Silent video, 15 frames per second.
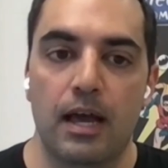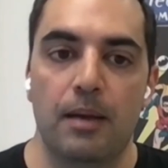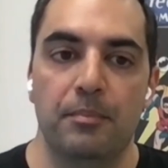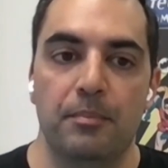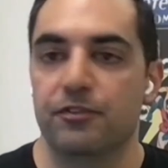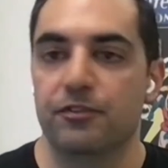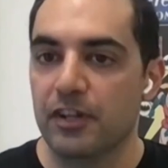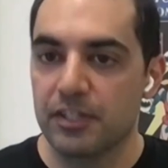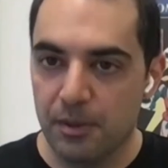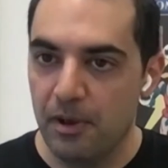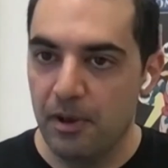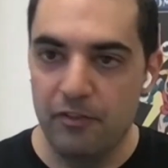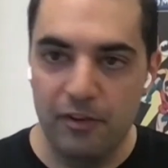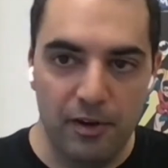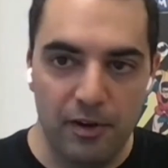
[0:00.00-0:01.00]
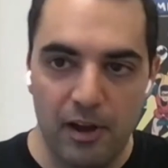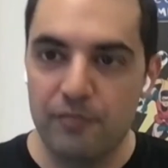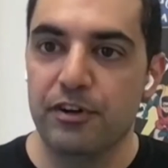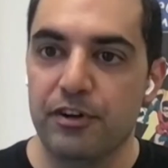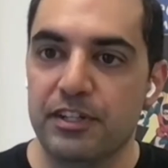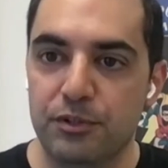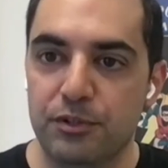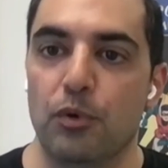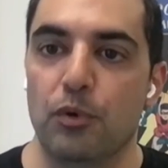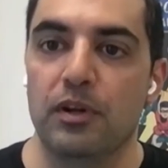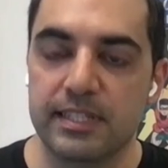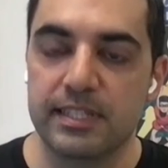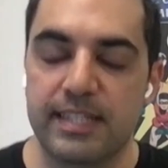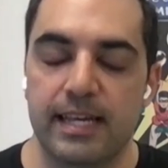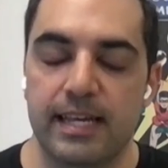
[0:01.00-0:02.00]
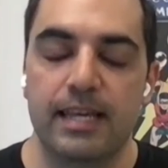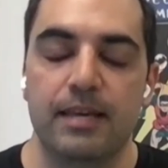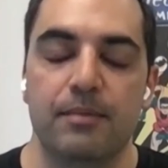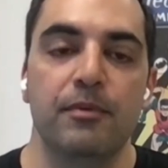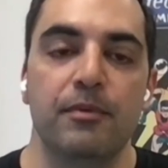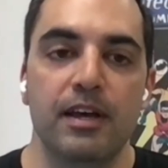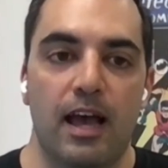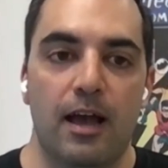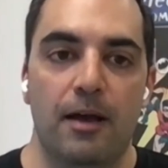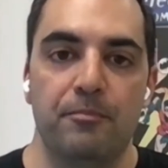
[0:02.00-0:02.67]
It's the first time I've addressed you all as a team.